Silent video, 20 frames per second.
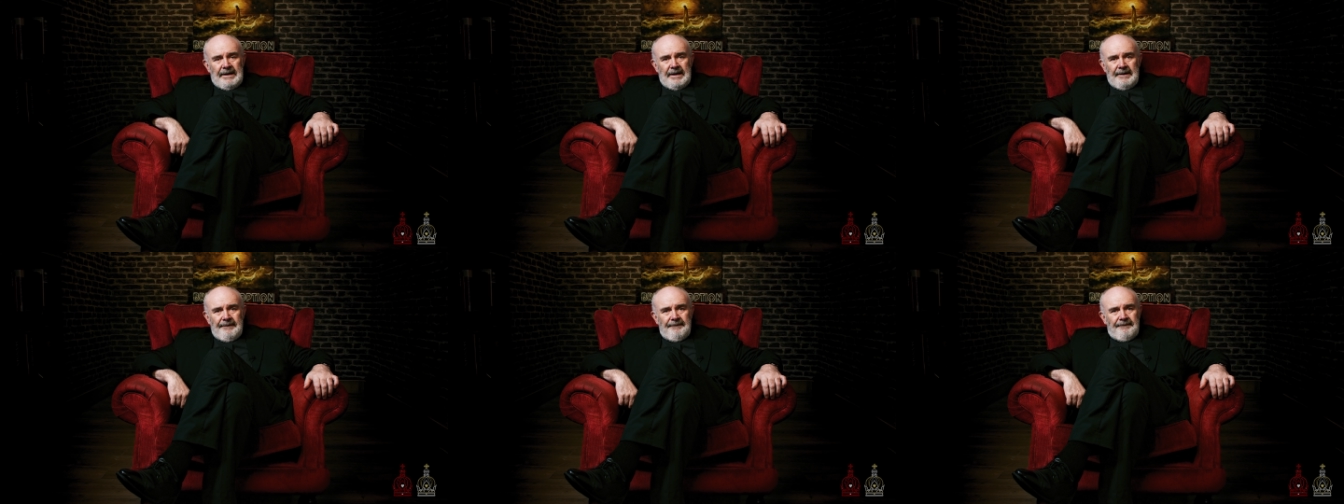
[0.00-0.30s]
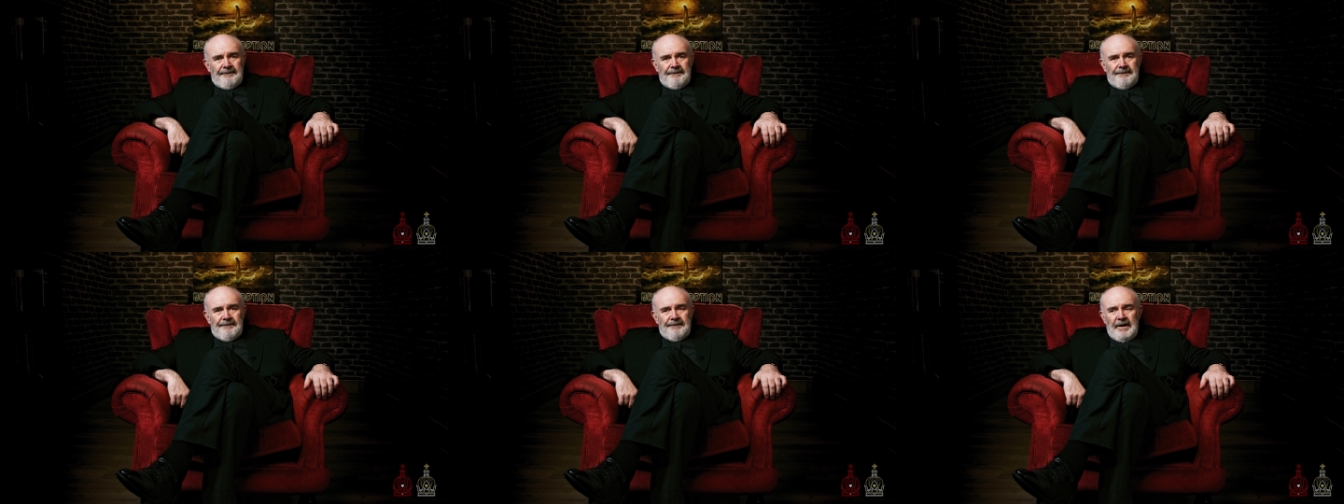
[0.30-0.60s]

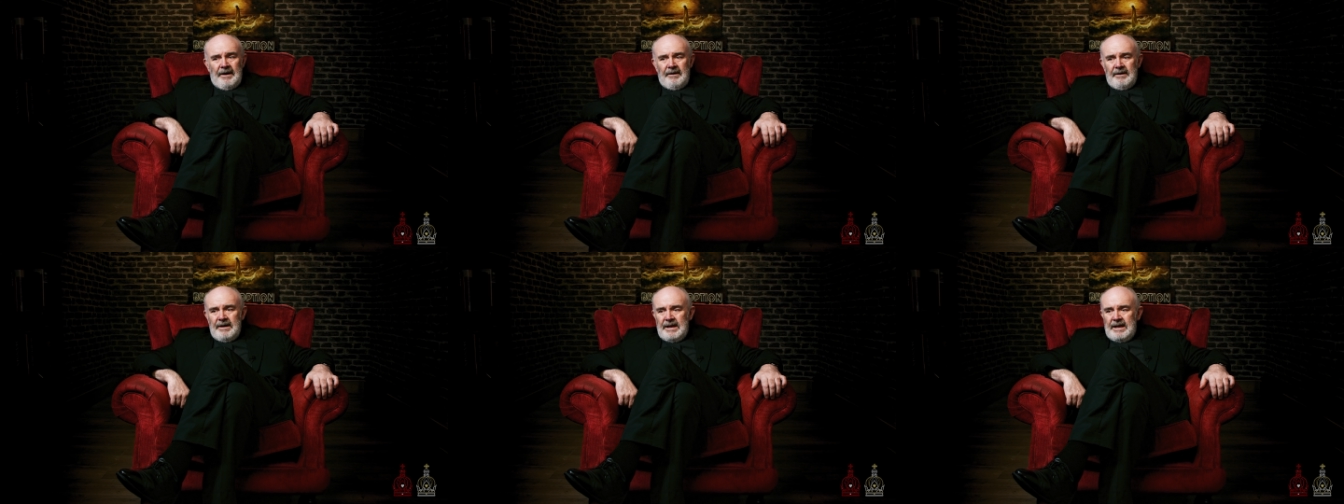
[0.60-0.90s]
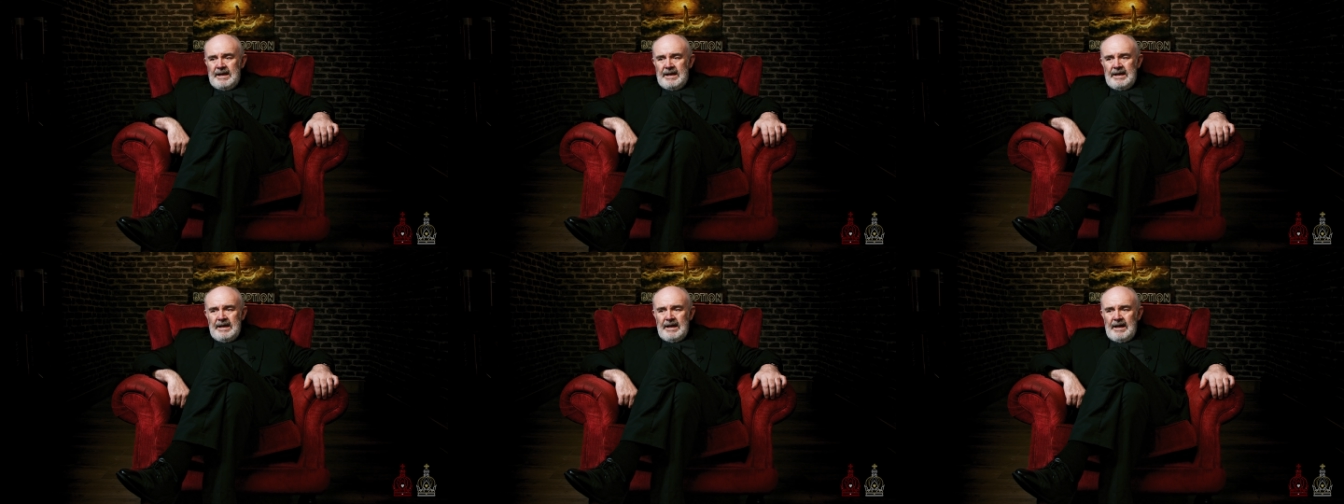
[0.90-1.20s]

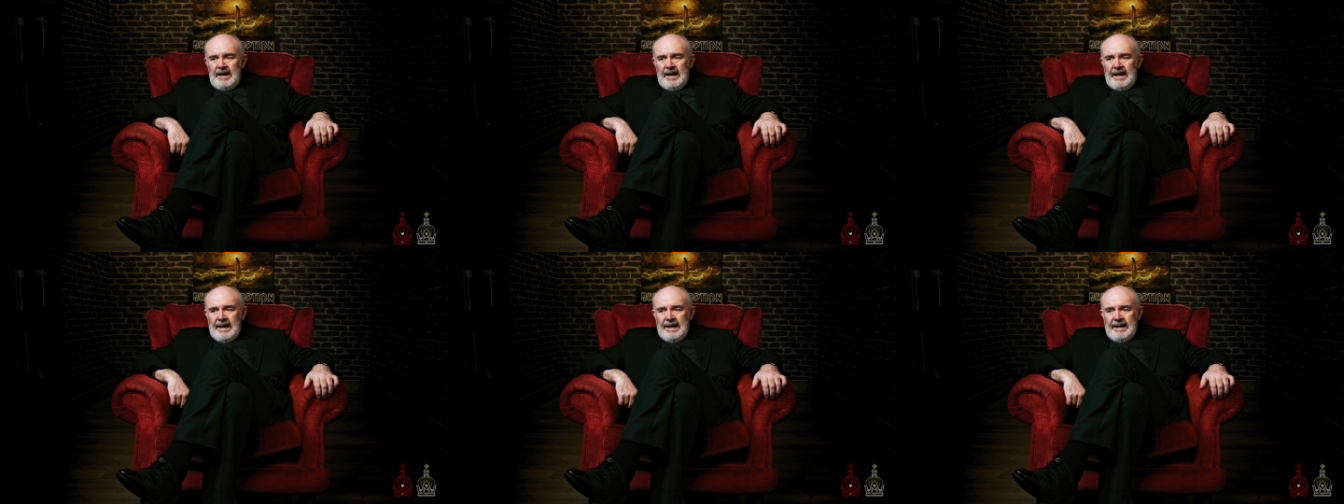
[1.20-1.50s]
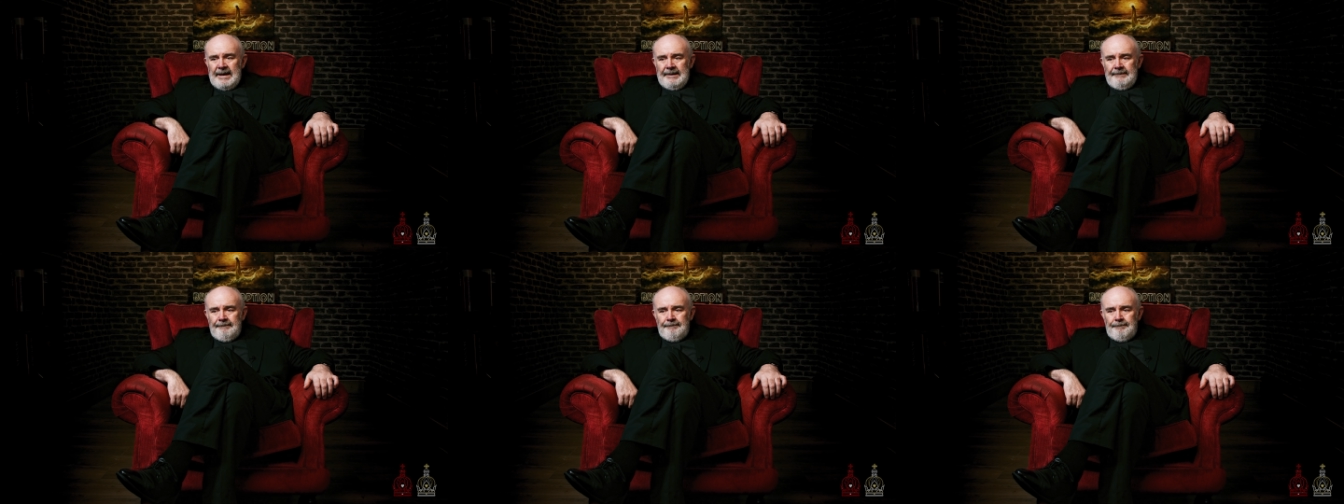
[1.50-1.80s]
very
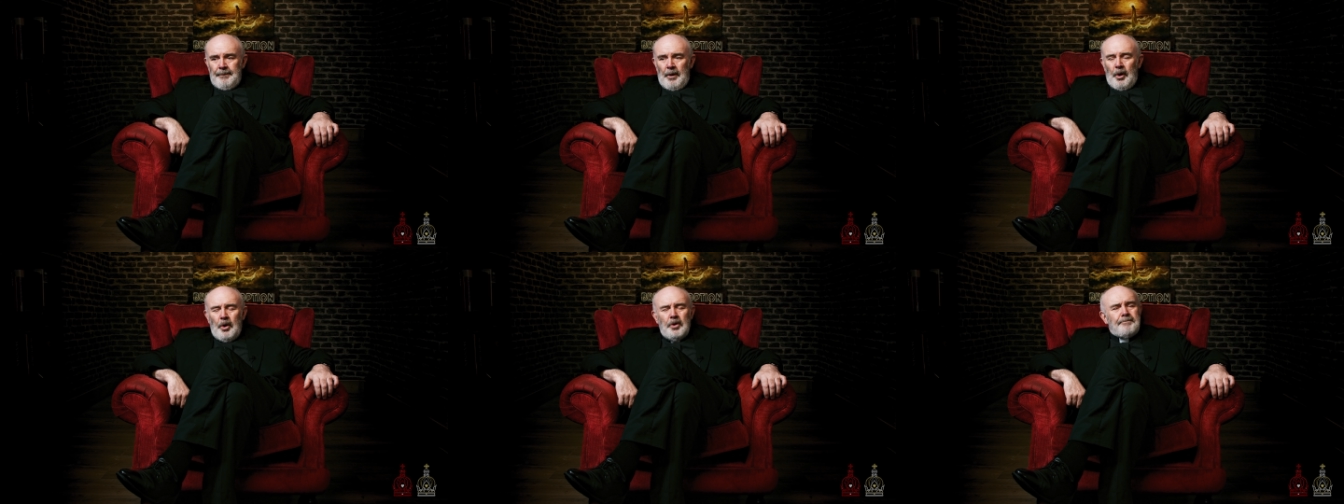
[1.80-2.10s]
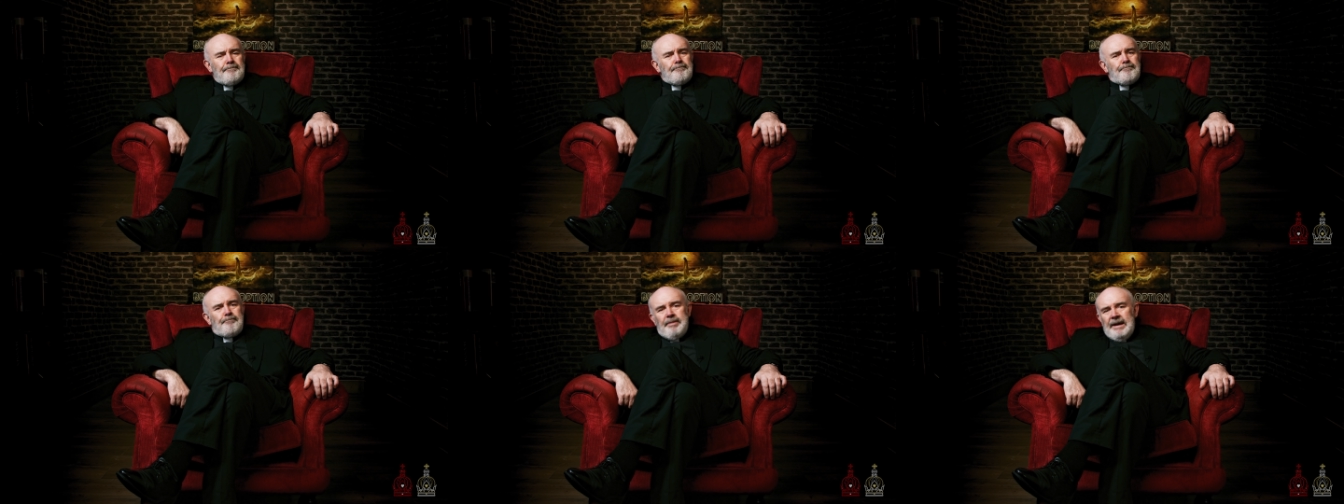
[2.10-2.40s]
um,
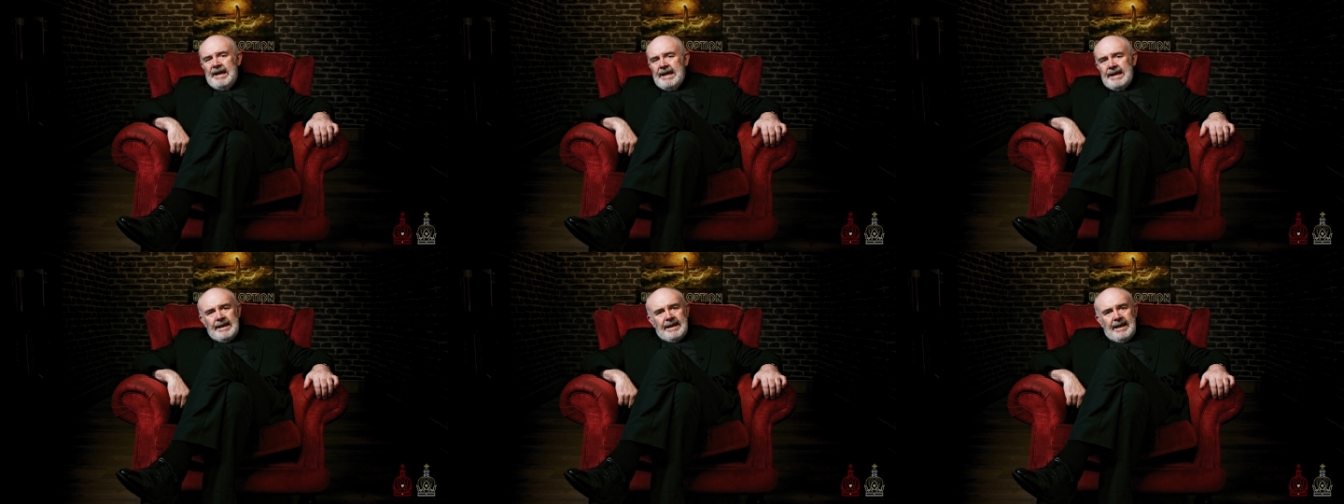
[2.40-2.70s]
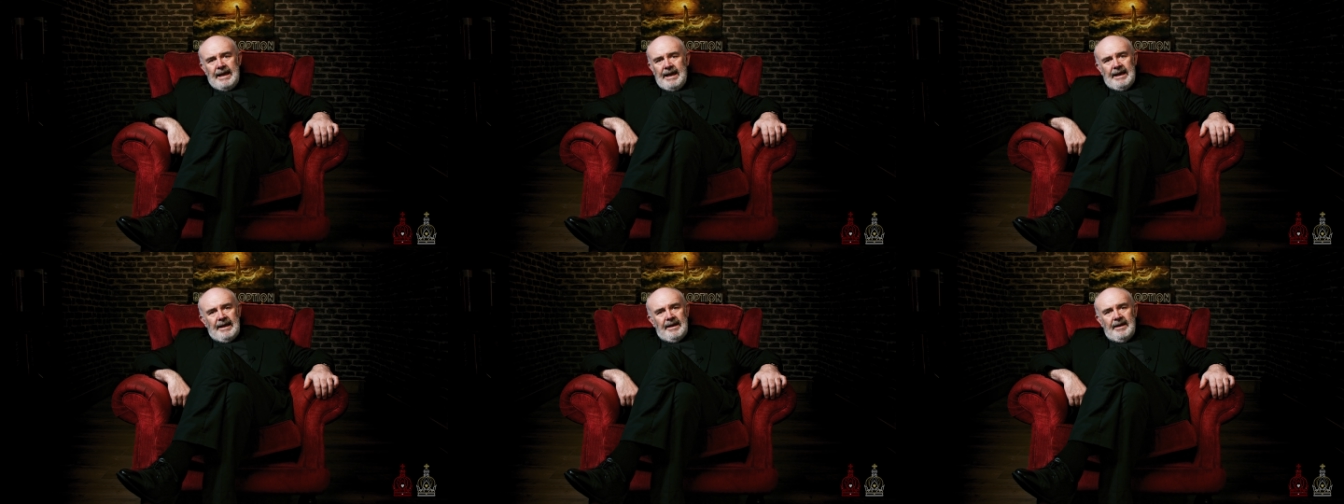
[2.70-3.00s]

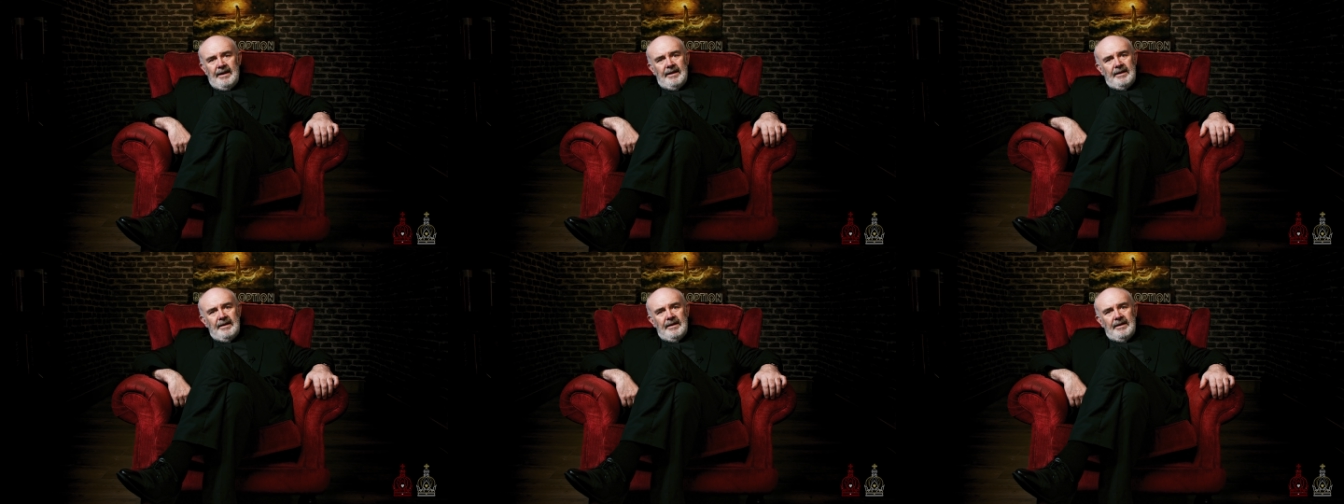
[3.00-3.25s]
unblinking